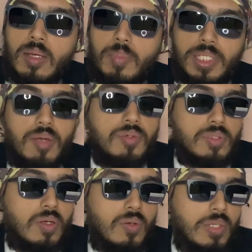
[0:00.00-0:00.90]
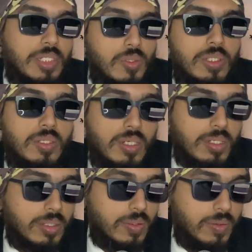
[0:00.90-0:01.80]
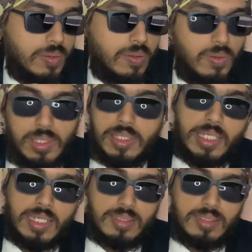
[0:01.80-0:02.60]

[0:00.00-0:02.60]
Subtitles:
But that was not actually the, only thing.